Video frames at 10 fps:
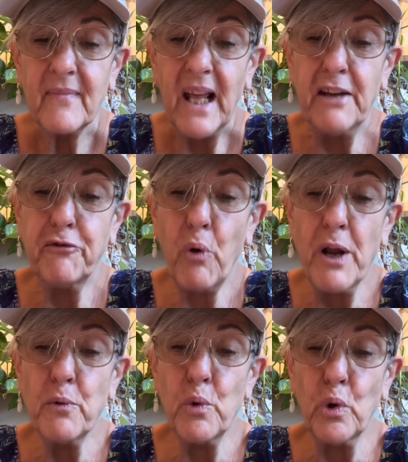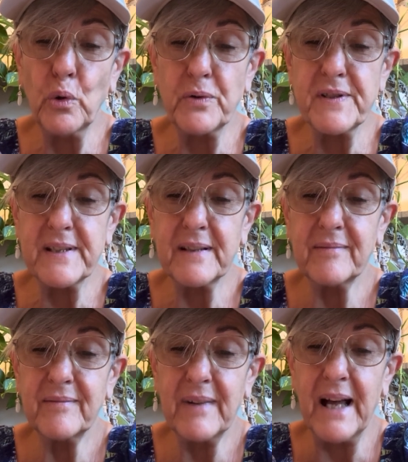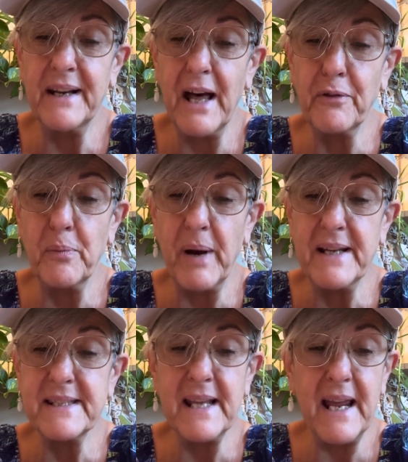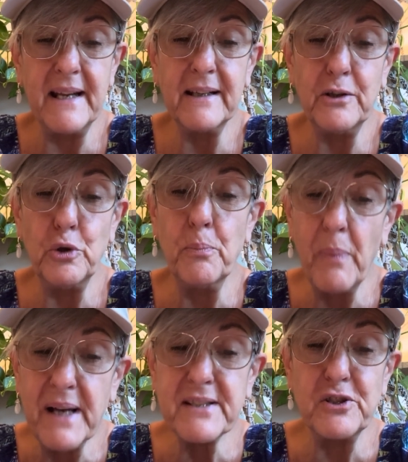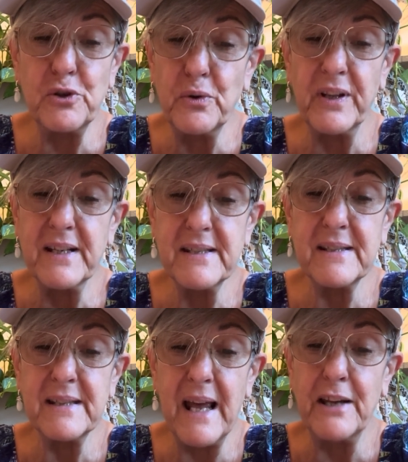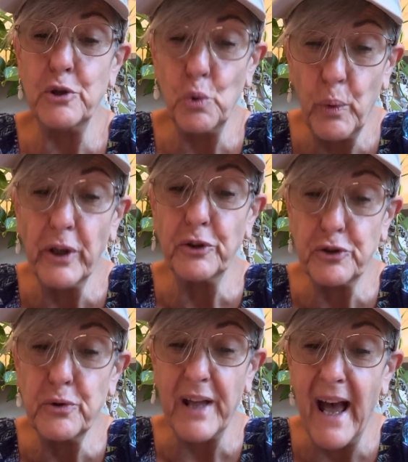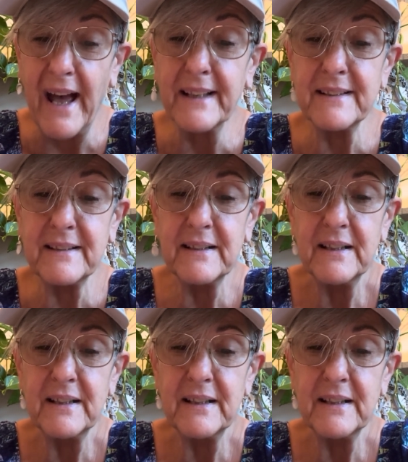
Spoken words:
If one rules another by saying, you must do this and you will do that,